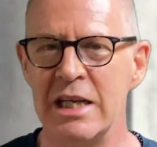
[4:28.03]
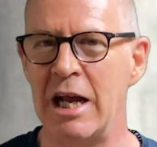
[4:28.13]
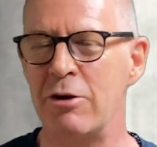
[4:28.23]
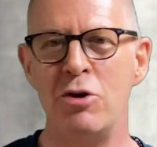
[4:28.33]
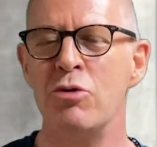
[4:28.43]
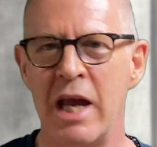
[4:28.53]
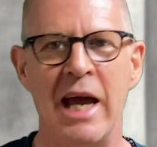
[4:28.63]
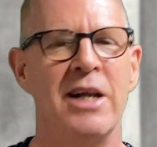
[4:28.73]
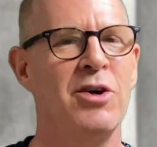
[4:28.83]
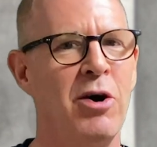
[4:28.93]
Now, you
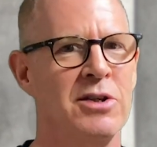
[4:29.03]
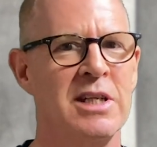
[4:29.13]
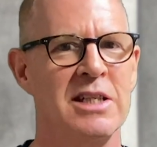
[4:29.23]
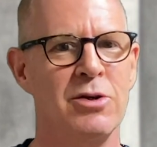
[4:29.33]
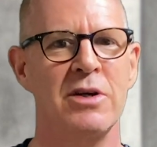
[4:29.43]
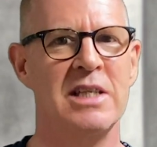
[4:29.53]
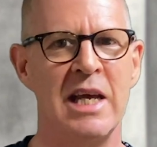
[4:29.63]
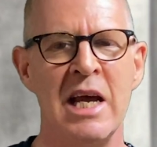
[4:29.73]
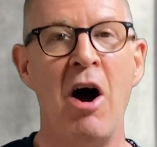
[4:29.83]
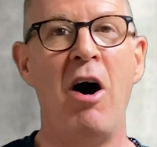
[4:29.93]
cannot sort of
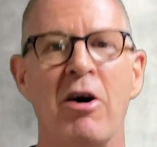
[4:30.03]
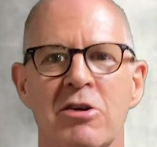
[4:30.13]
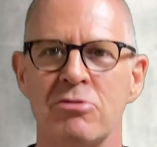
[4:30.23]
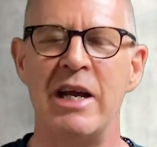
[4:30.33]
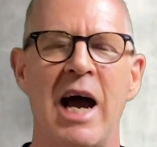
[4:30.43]
say, oh great,